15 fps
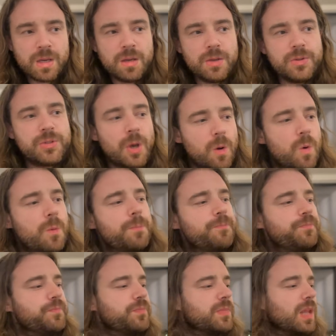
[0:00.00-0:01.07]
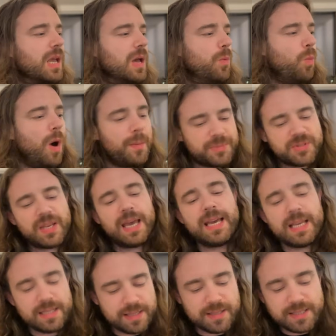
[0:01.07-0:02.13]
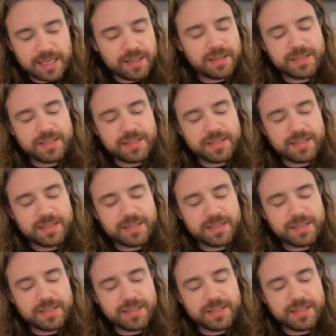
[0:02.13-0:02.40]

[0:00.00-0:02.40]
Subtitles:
So what I'm saying is this England